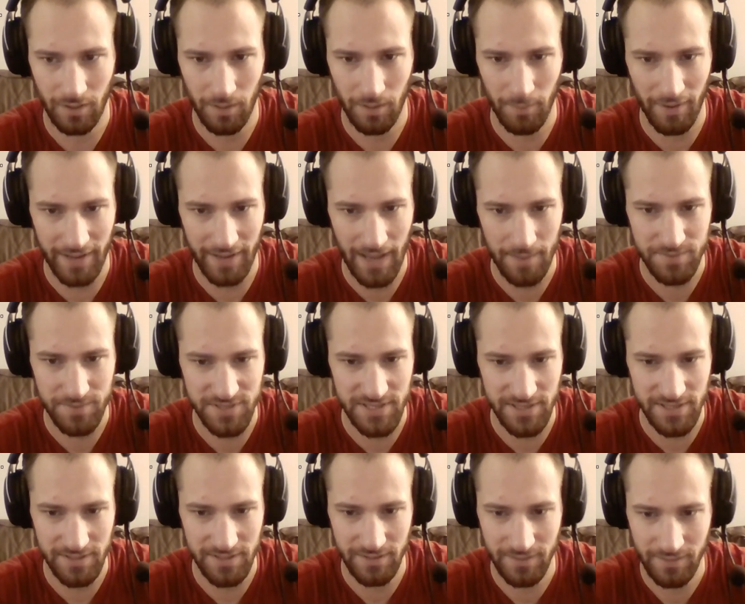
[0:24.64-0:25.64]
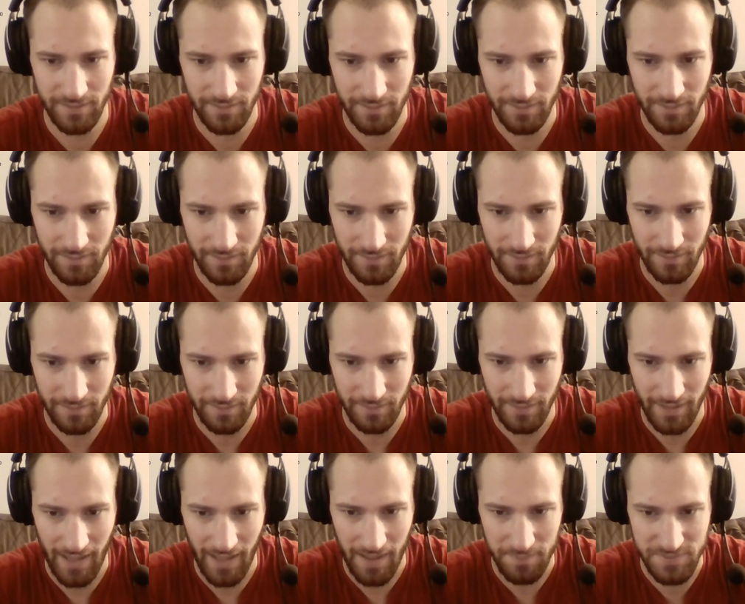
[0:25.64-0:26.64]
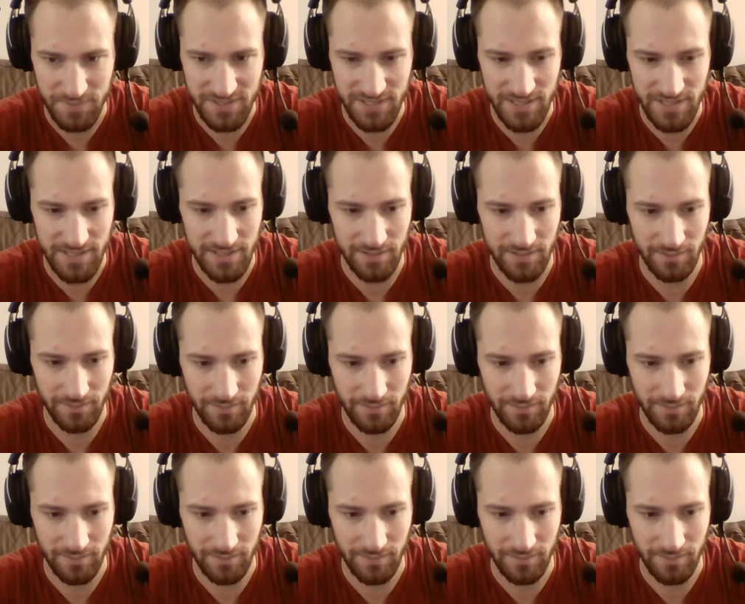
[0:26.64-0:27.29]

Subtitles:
Come on, Cap C. Cap C.